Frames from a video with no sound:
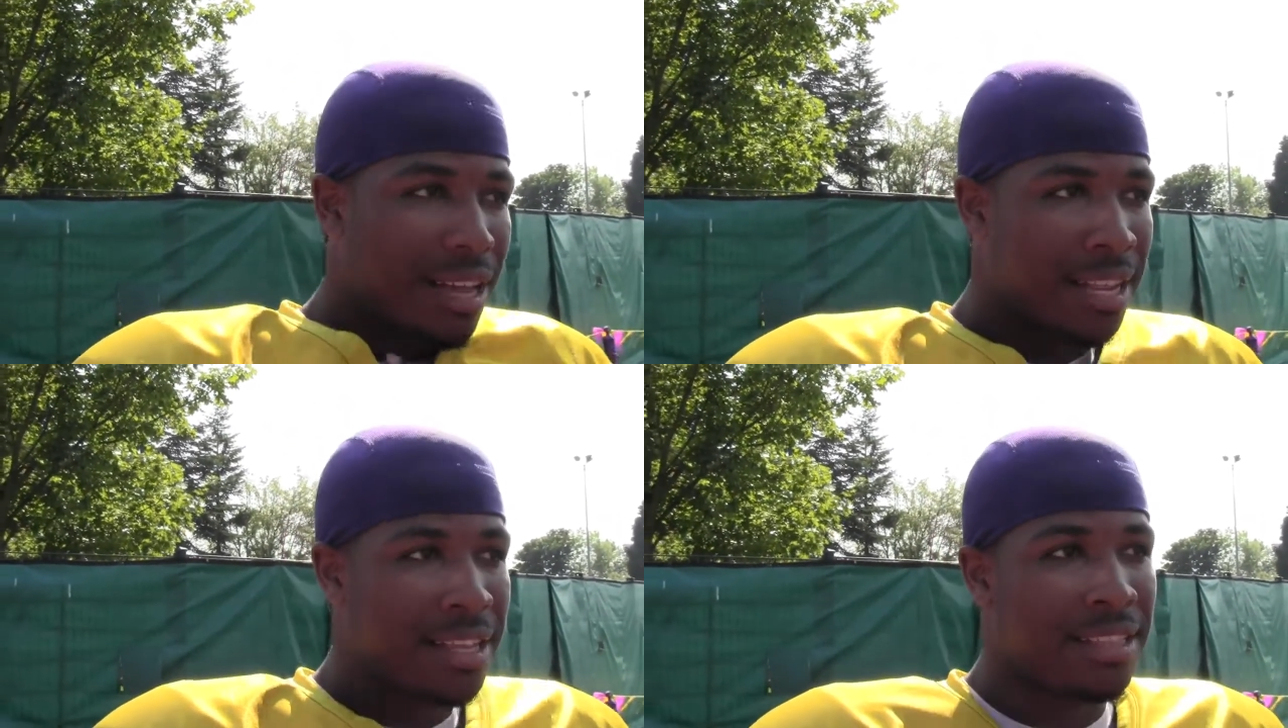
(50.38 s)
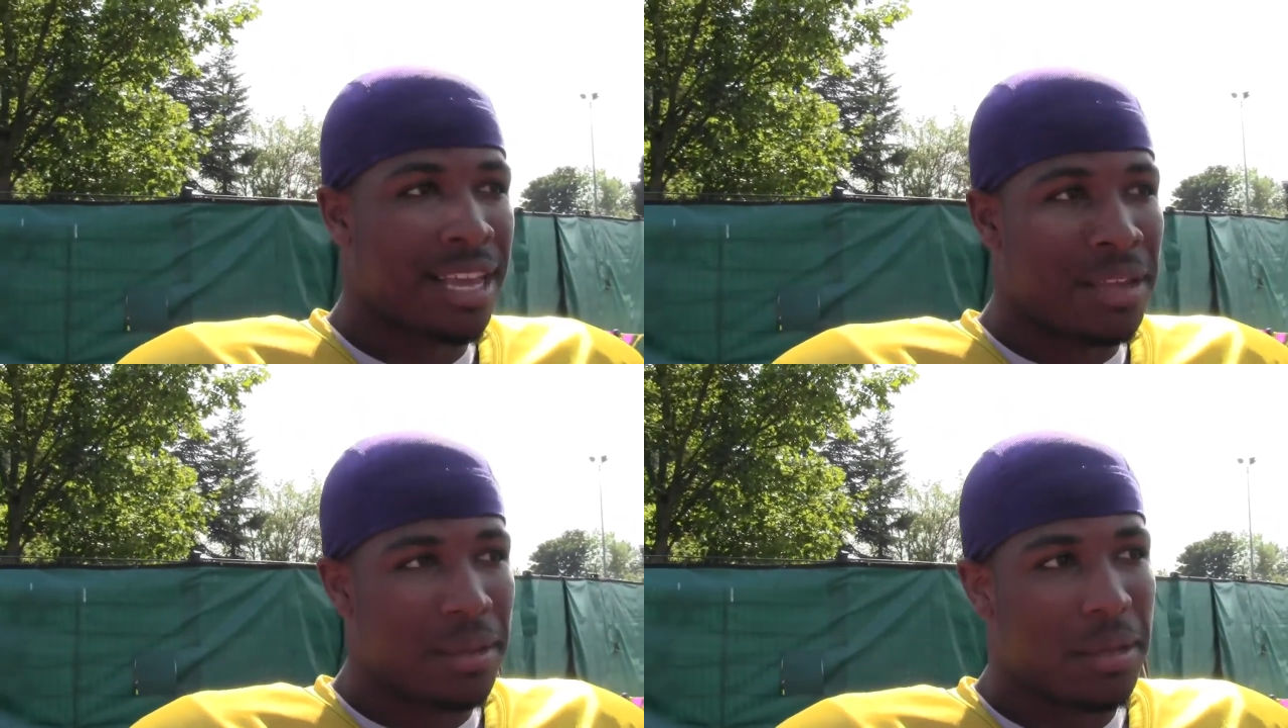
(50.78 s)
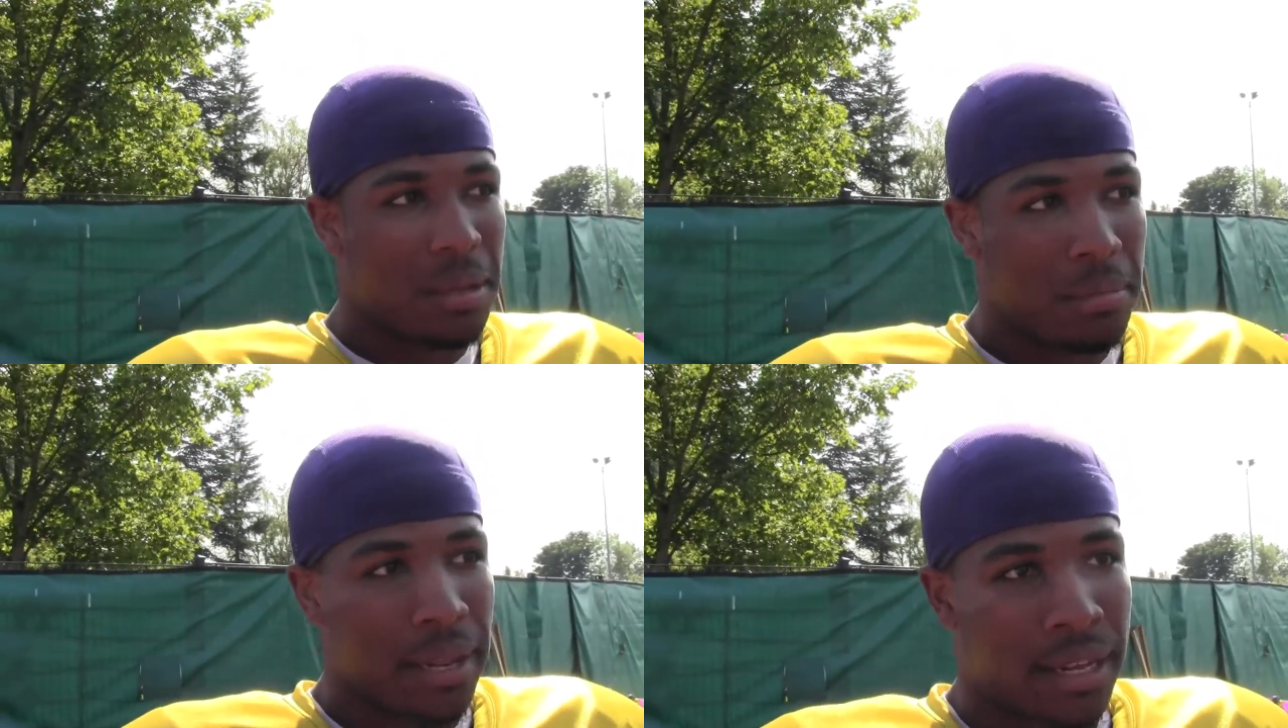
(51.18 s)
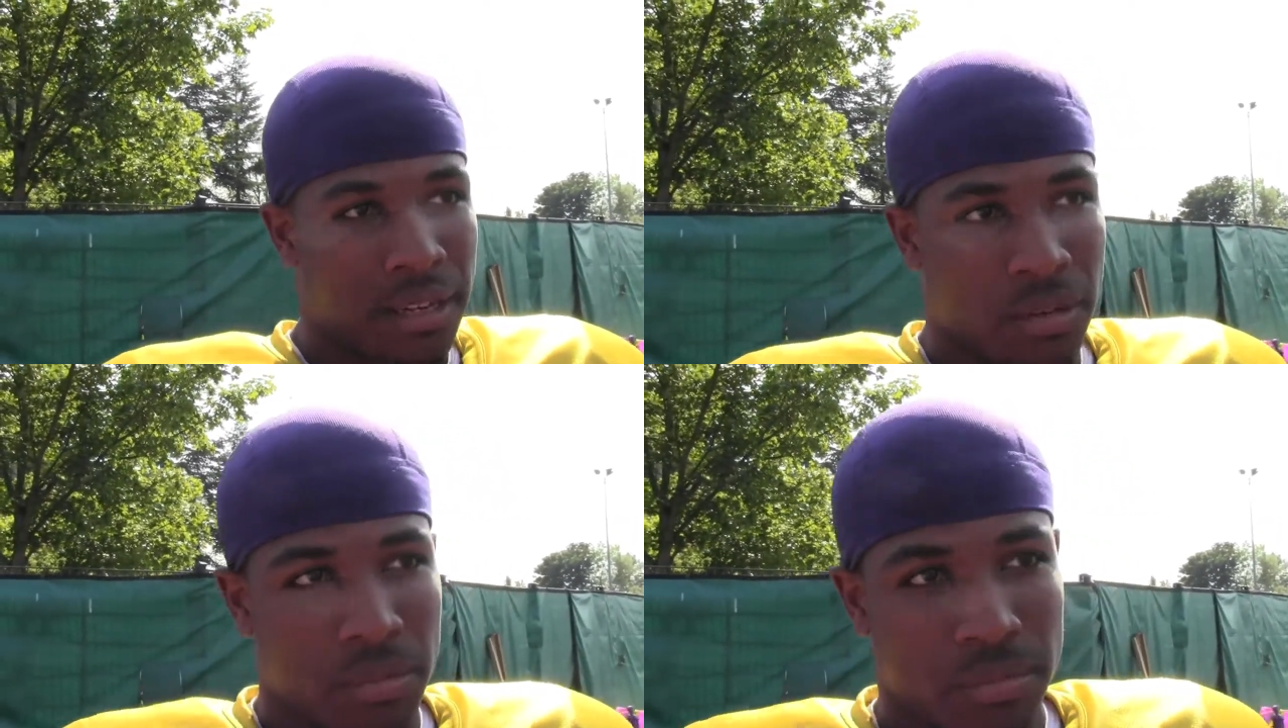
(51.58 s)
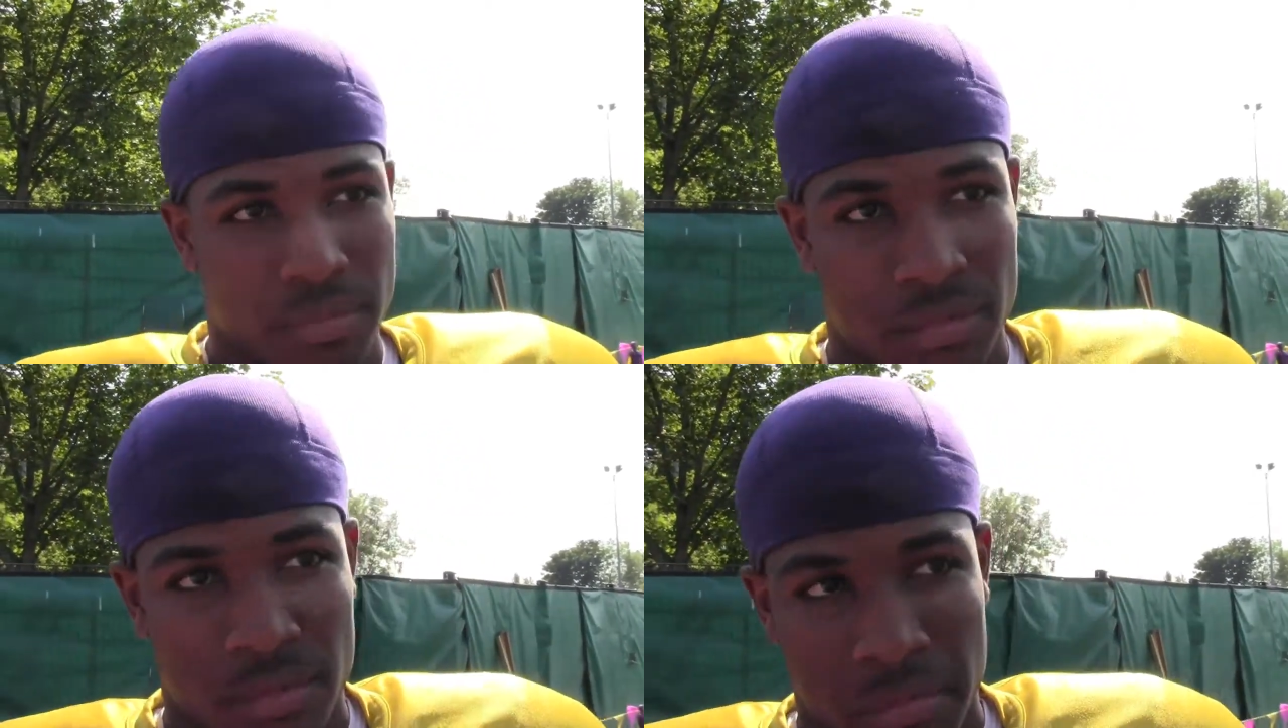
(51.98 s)
I think they play a little
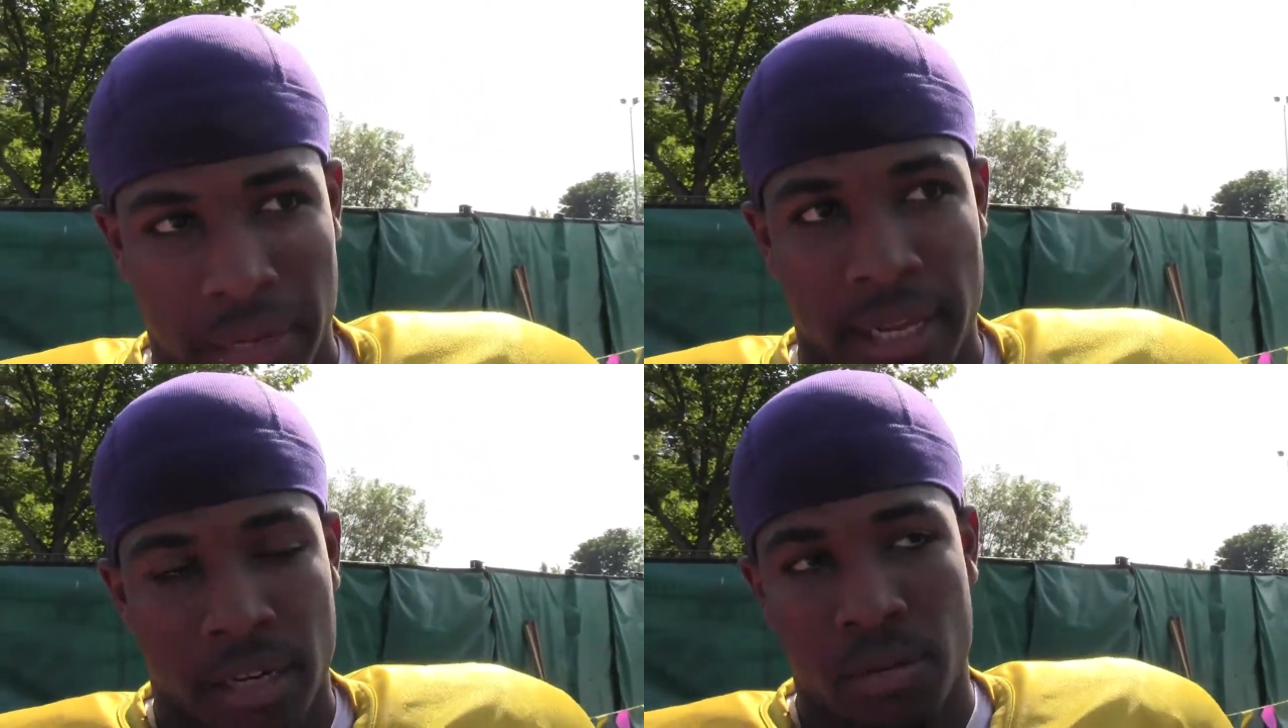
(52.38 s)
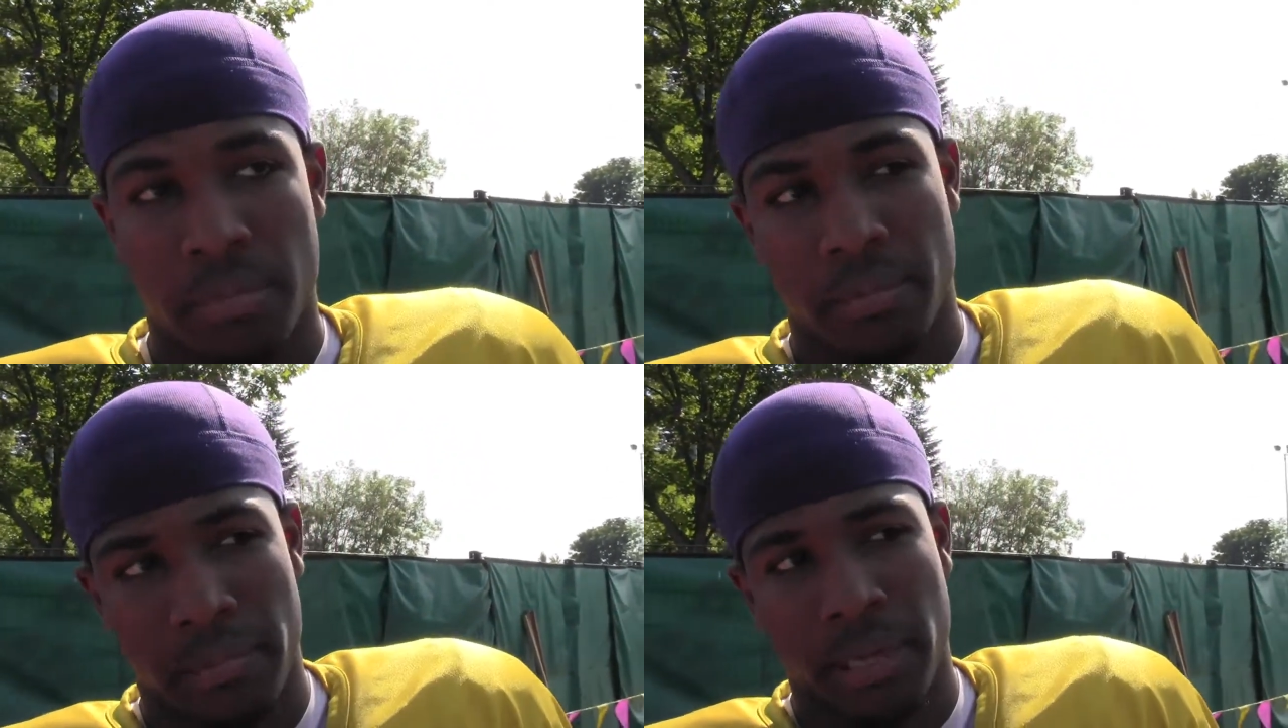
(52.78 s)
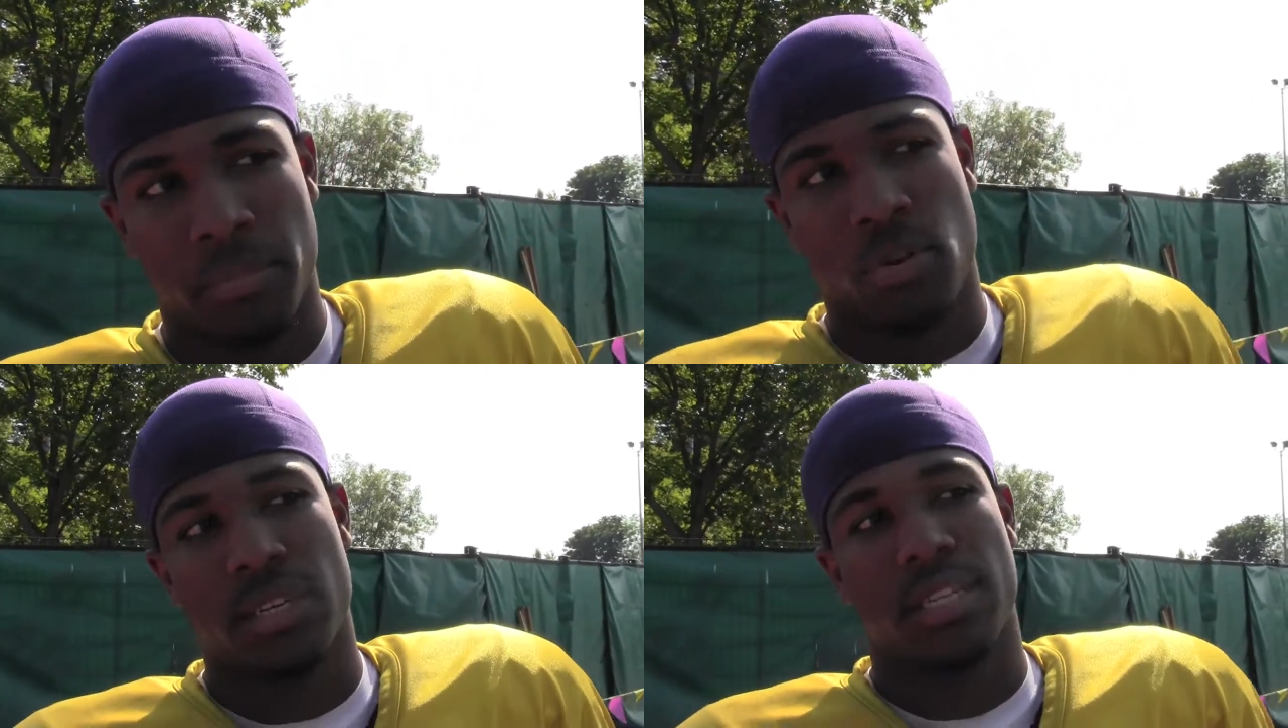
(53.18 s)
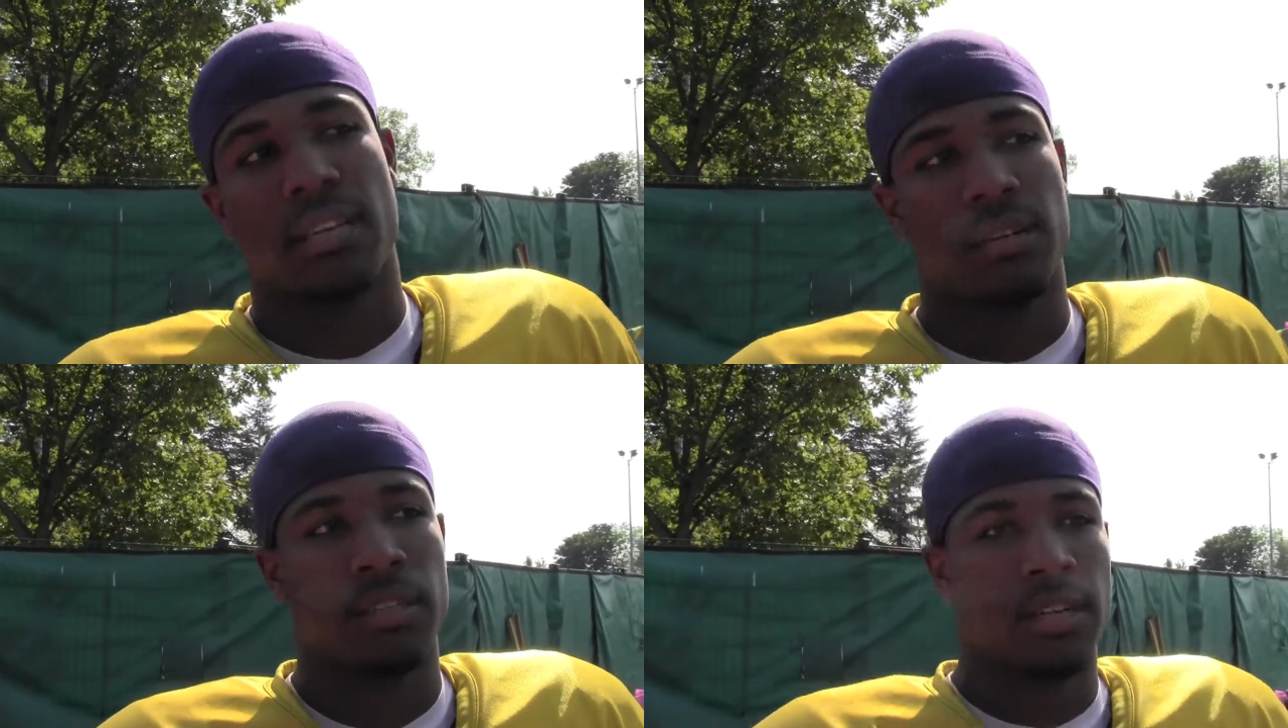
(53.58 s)
bit more zone.